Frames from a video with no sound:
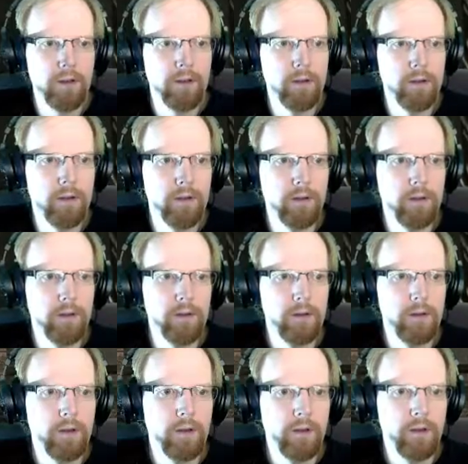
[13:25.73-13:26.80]

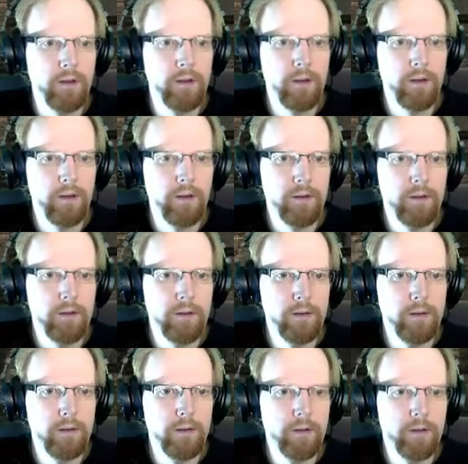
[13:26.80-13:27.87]

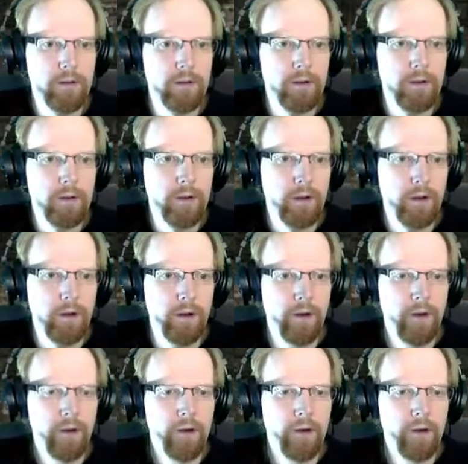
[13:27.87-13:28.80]
No one is speaking in this clip.